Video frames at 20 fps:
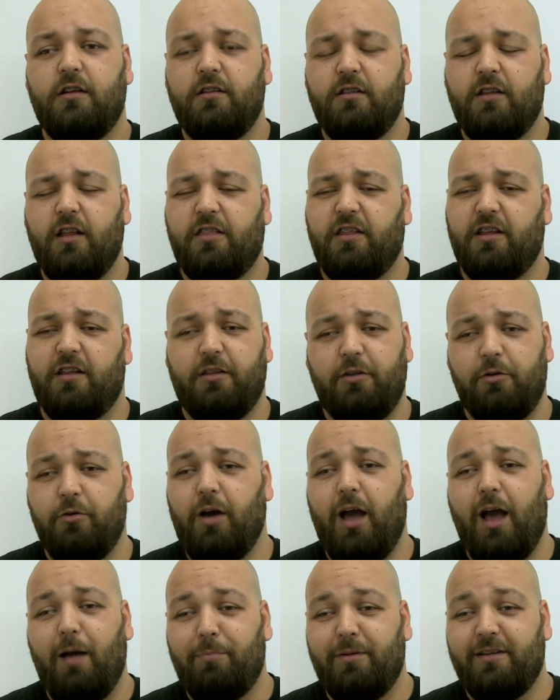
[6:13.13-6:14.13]
nothing new
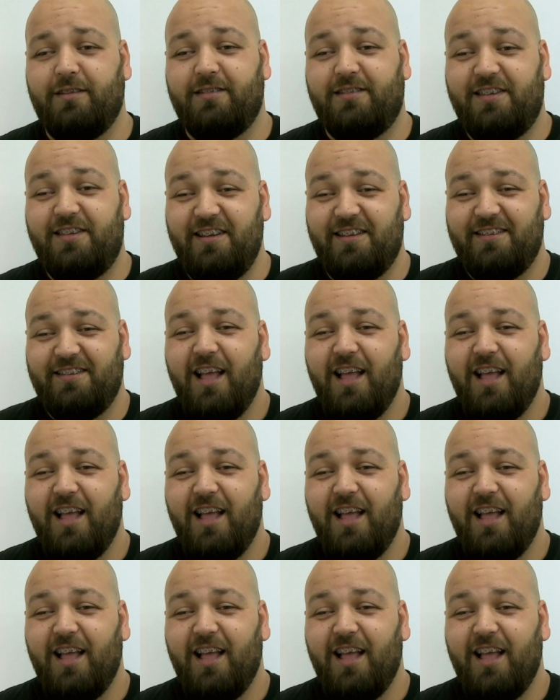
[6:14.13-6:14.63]
happens.